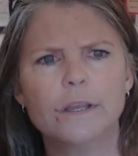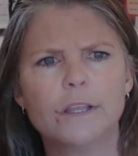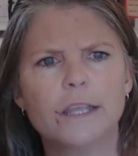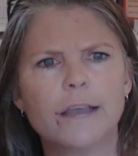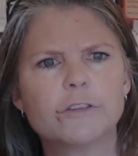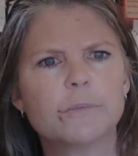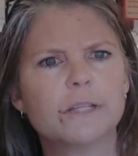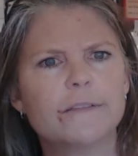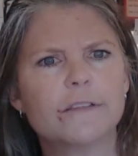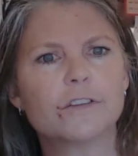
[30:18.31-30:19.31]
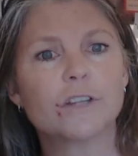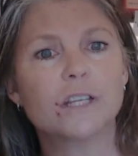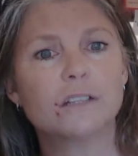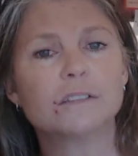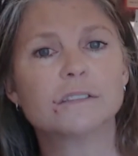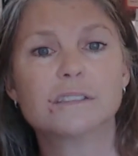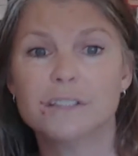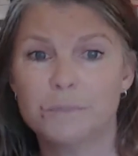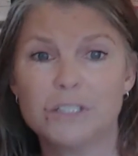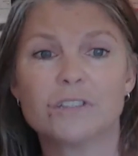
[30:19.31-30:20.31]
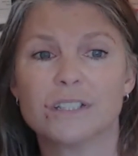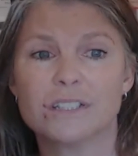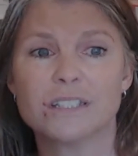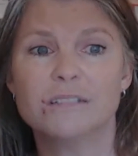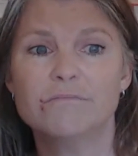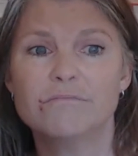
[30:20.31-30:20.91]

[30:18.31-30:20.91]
You have to believe that their killers could be trusted.